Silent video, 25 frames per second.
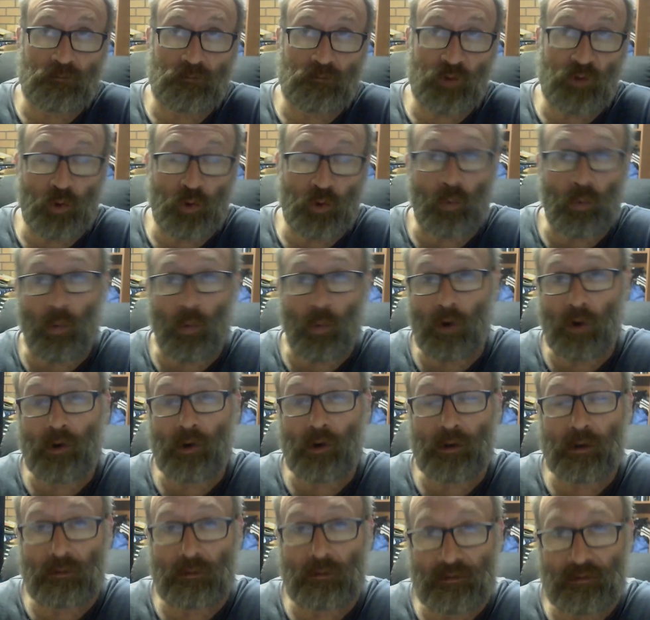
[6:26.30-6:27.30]
Should
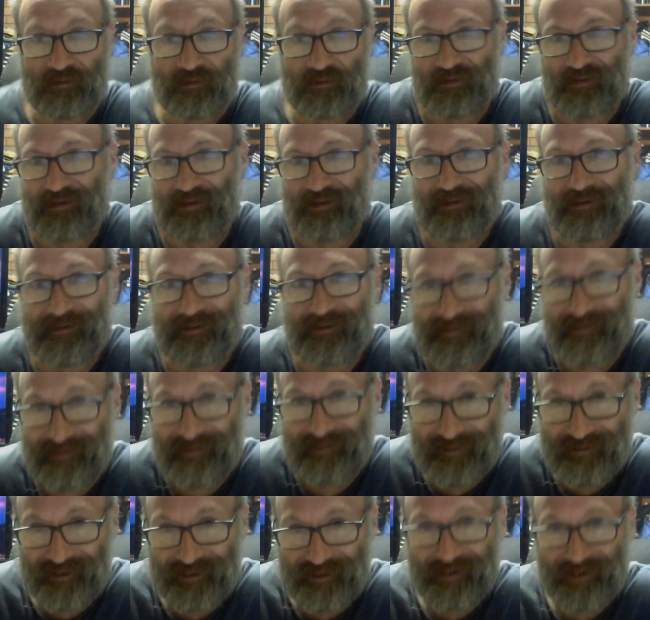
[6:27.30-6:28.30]
work.
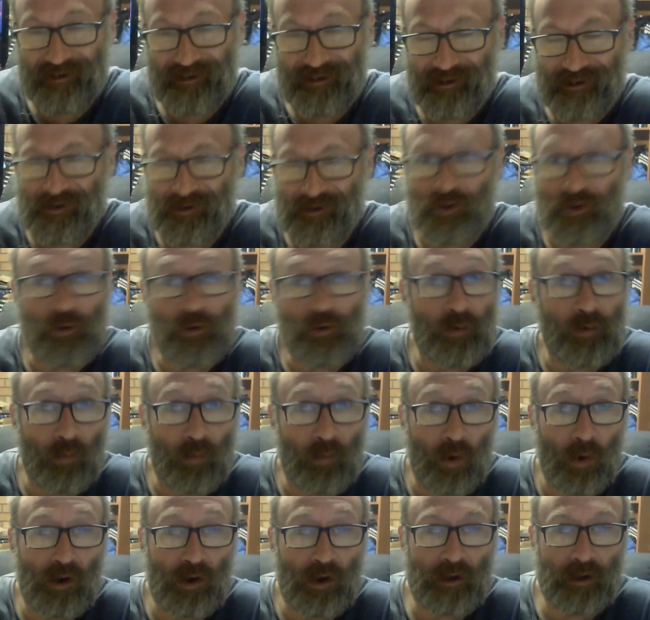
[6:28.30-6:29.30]
It should
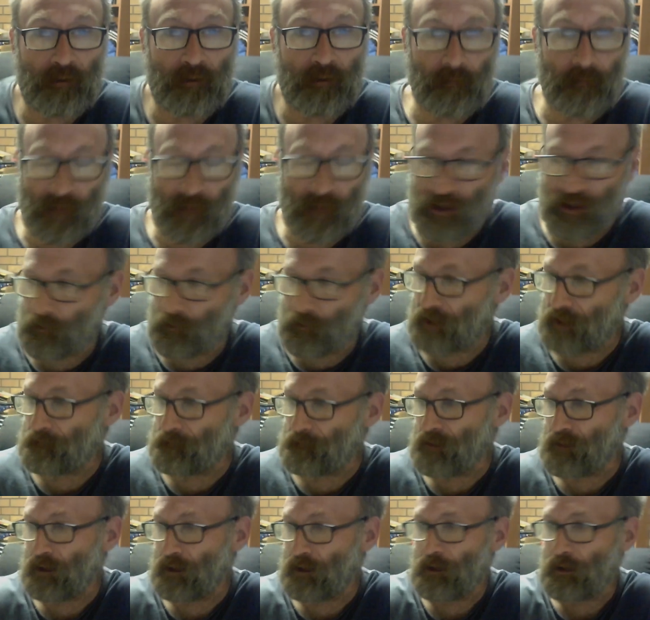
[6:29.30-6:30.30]
work. Anyway,
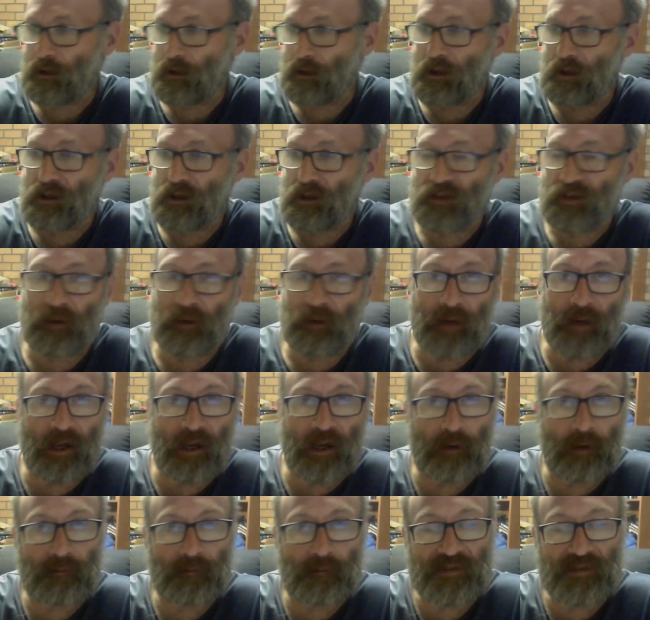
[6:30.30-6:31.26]
there we go.